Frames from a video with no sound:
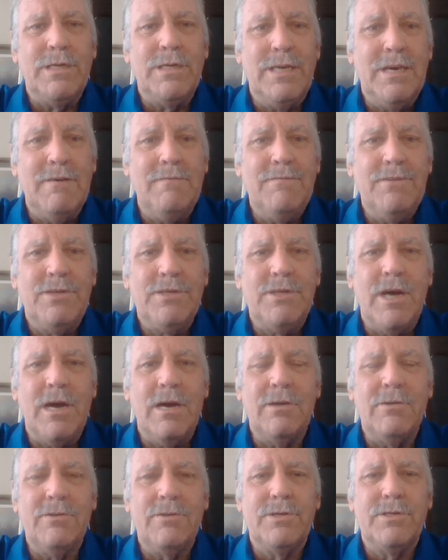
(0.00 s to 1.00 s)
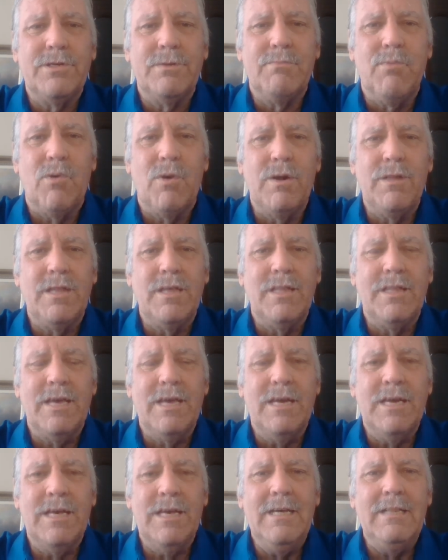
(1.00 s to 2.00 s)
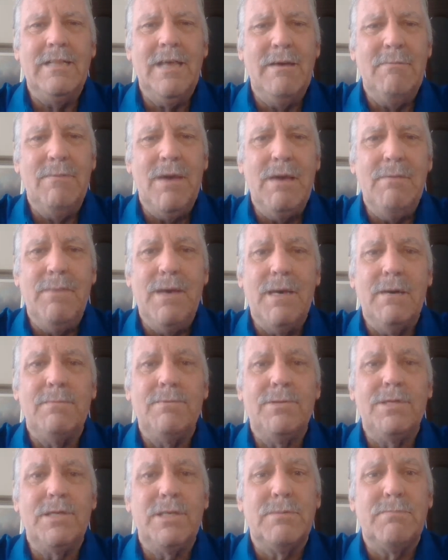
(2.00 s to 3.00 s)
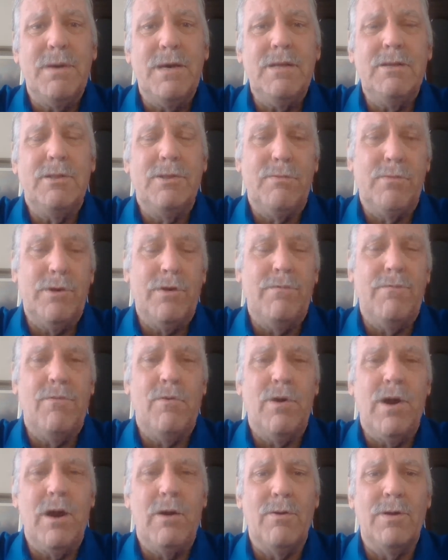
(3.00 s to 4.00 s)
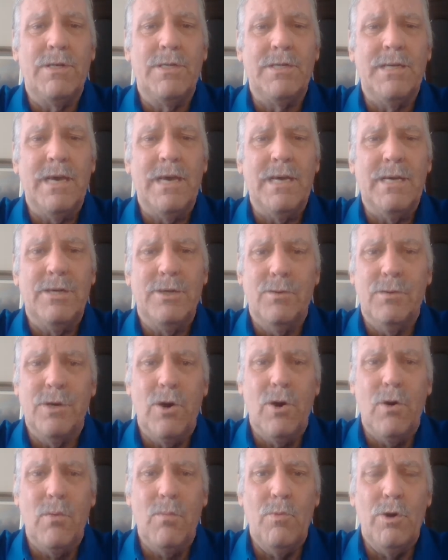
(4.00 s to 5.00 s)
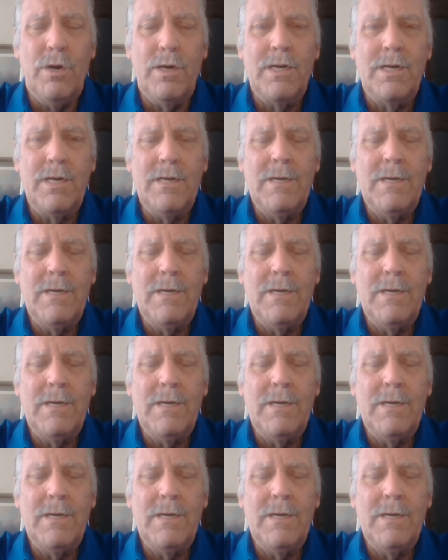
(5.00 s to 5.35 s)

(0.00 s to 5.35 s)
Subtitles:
to give the child the support that they need, they may be able to spend 3 or 4 hours a day doing homework.